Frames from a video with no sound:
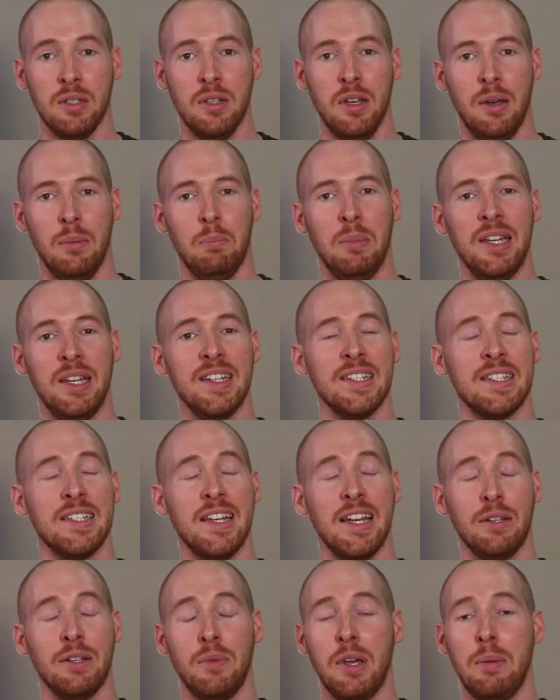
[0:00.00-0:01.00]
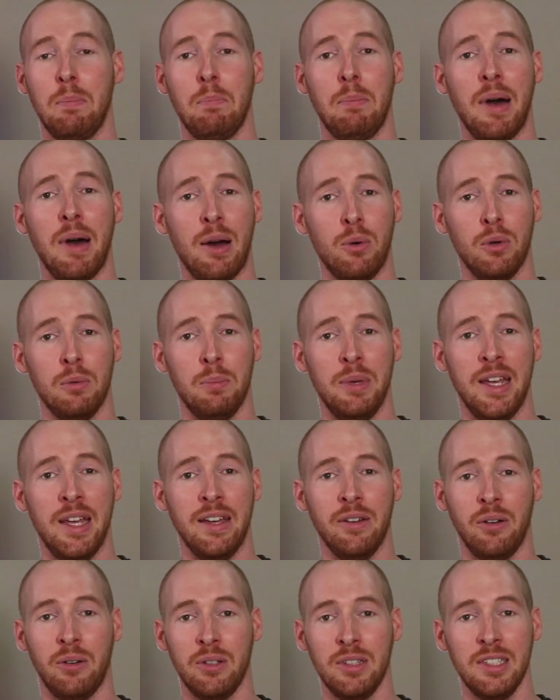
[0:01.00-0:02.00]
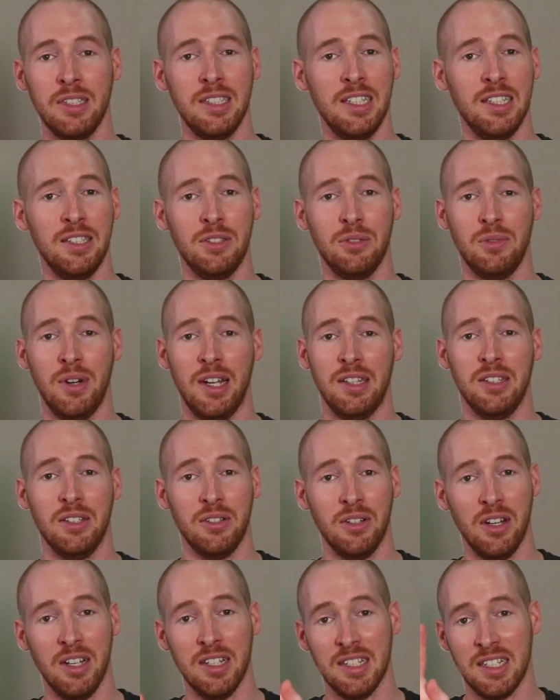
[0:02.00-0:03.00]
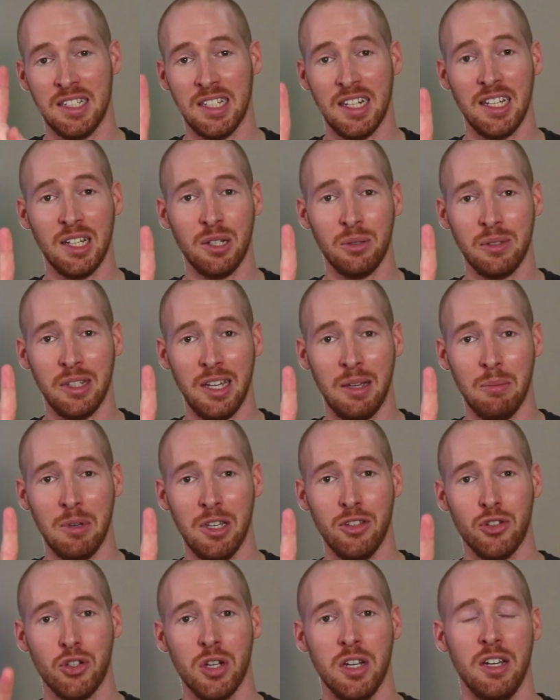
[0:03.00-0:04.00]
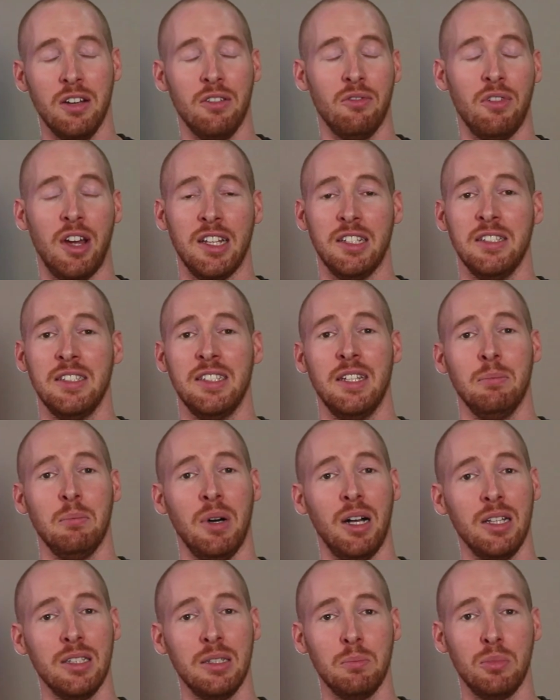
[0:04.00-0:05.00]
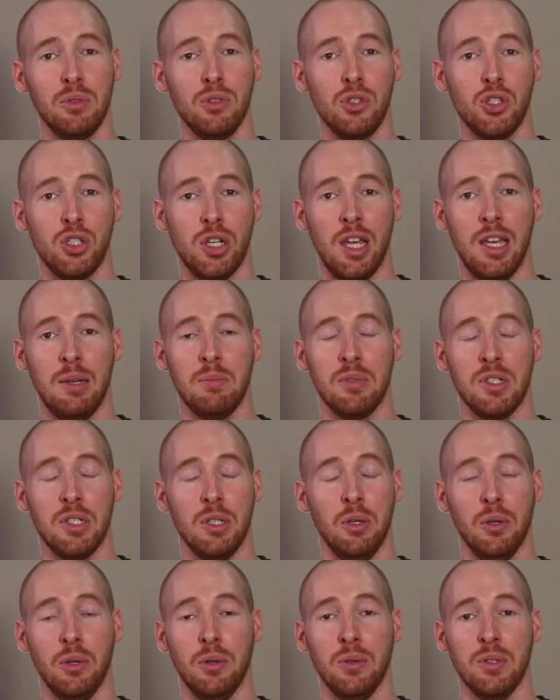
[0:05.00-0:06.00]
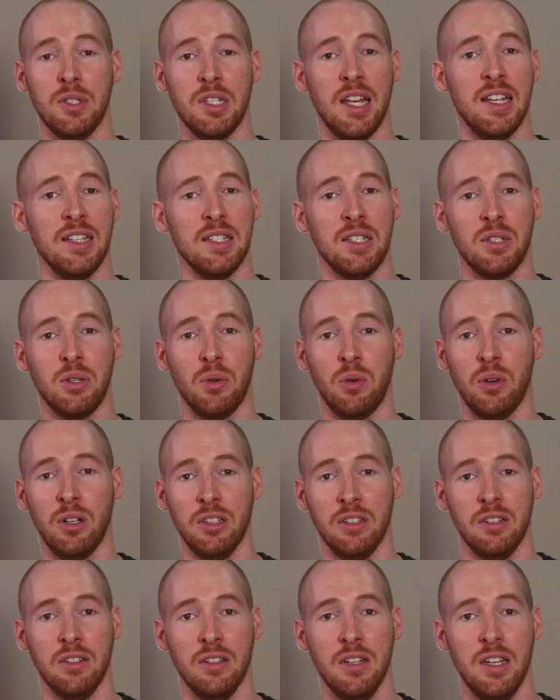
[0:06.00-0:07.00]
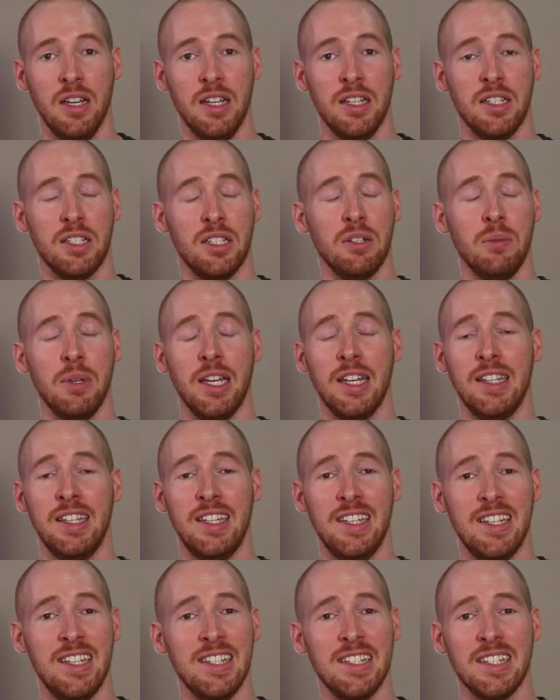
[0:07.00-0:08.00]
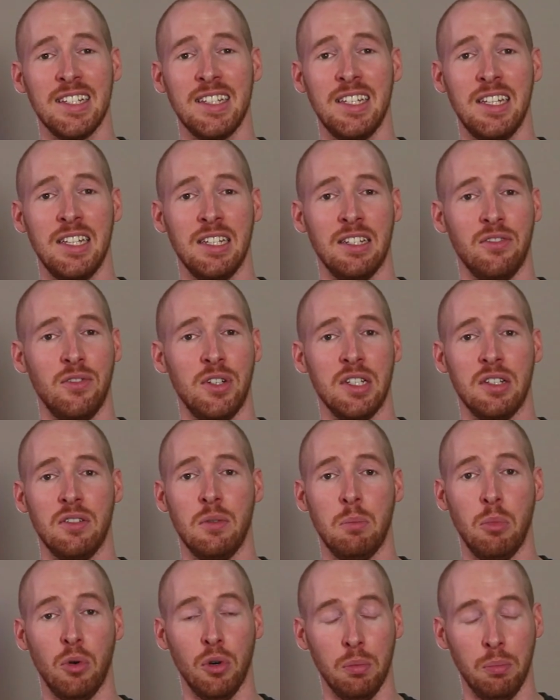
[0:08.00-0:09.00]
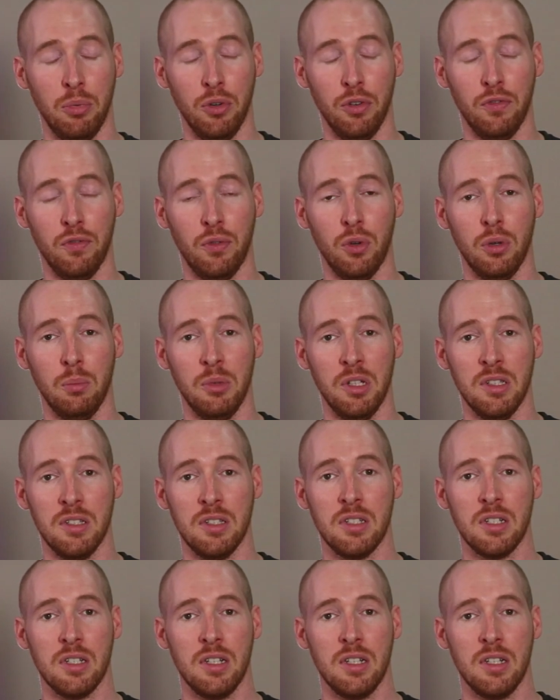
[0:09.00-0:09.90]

Because that way Power BI only need to render a single image rather than multiple shapes, logos and so on so we can easily increase report performance.